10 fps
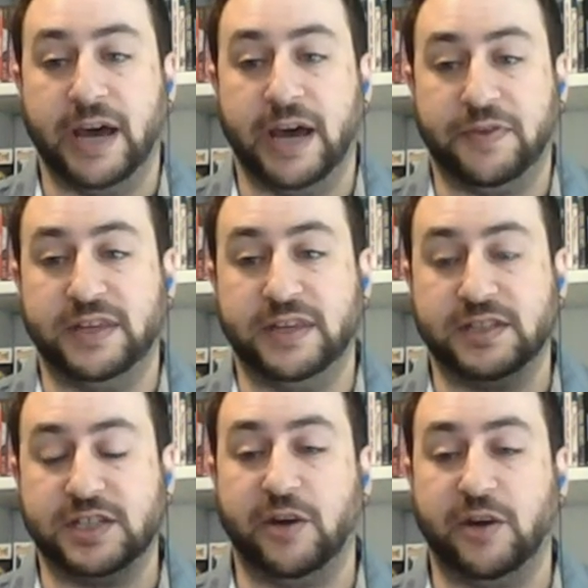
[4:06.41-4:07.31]
I think the
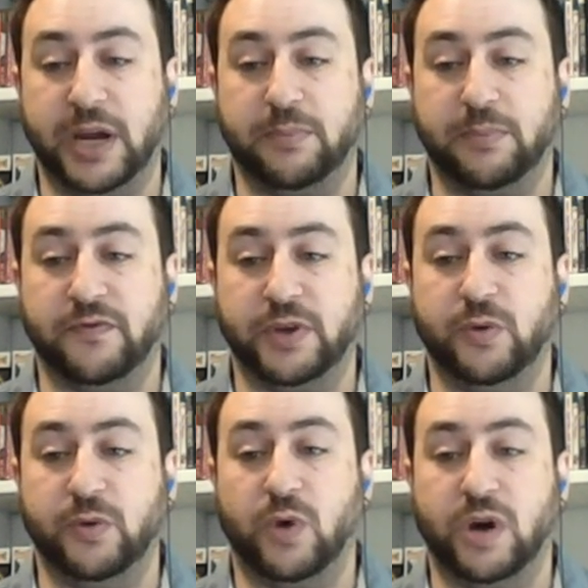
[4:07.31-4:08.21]
entire
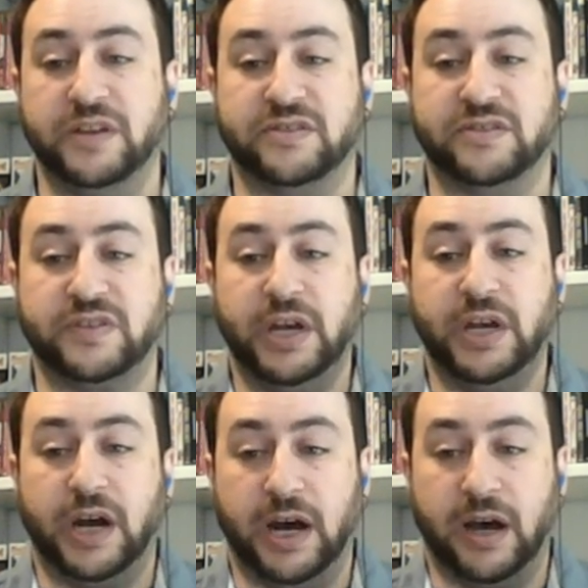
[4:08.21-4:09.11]
pay-per-view was
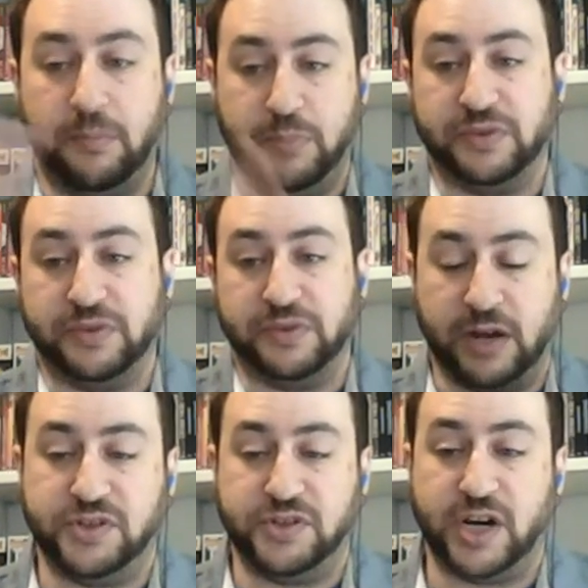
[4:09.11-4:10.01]
built
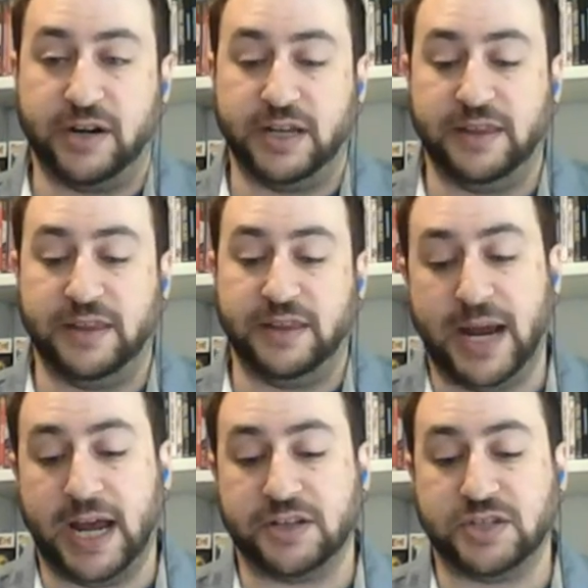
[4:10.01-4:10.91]
around Jarrett in that
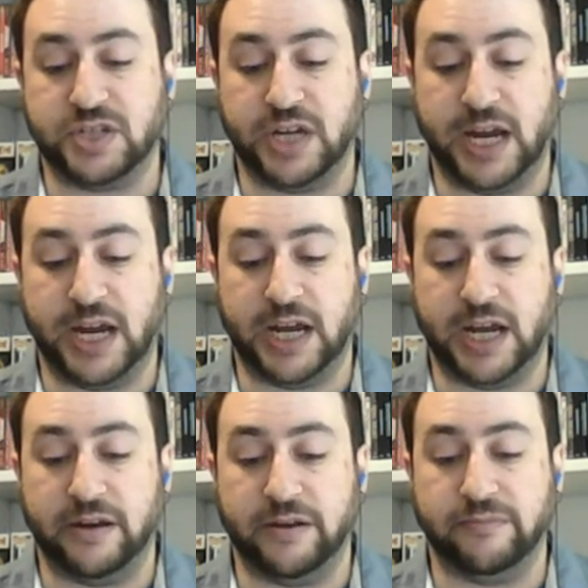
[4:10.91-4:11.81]
match,
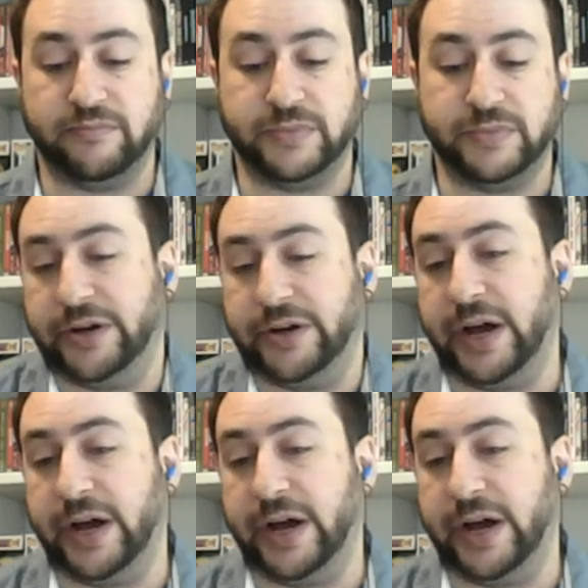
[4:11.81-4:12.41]
and, you know,